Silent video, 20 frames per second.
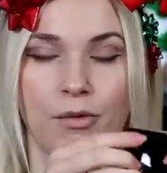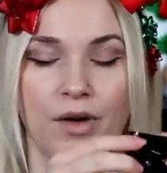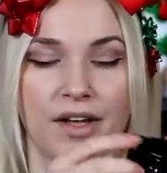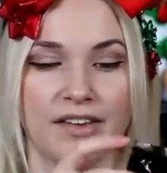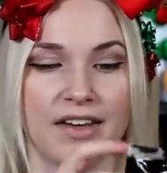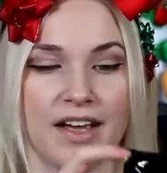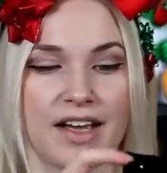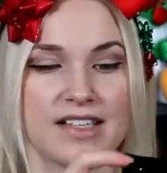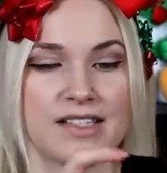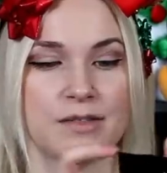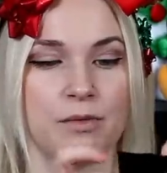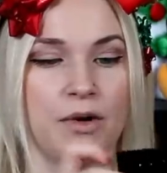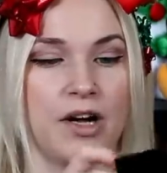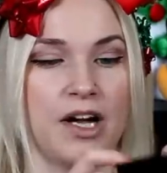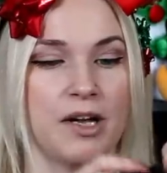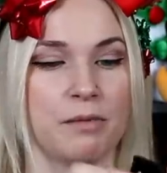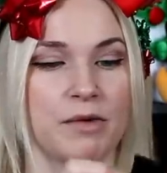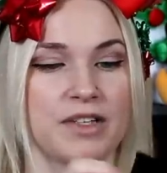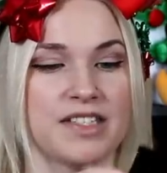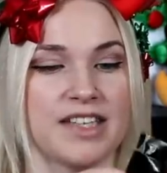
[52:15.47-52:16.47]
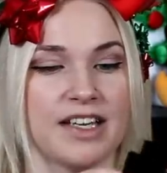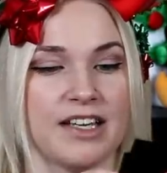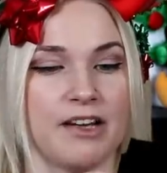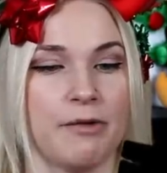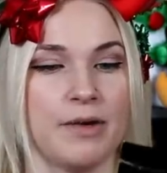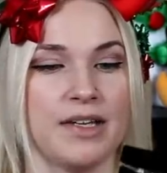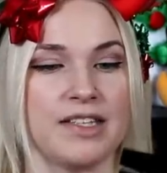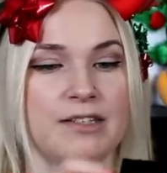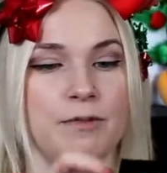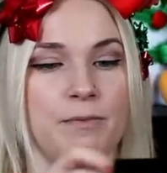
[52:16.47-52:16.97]
one last one. What's it
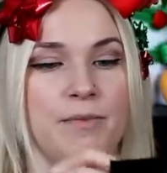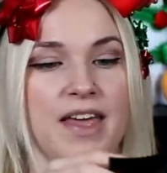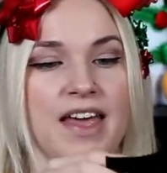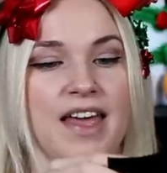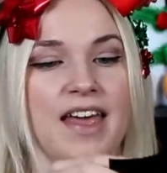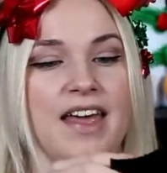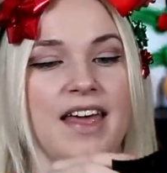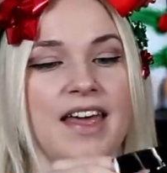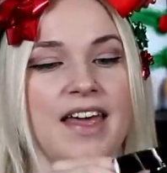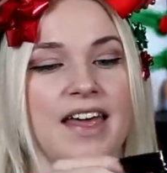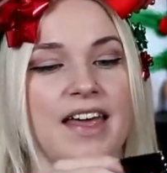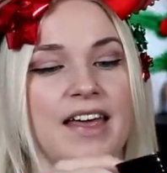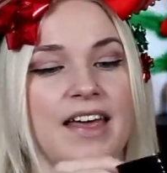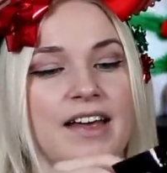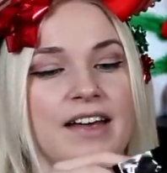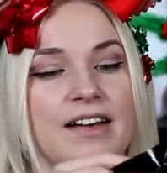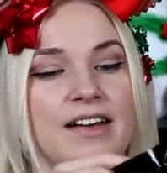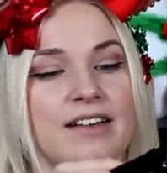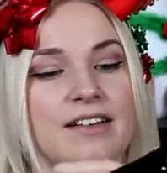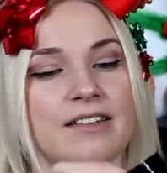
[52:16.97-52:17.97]
going to be?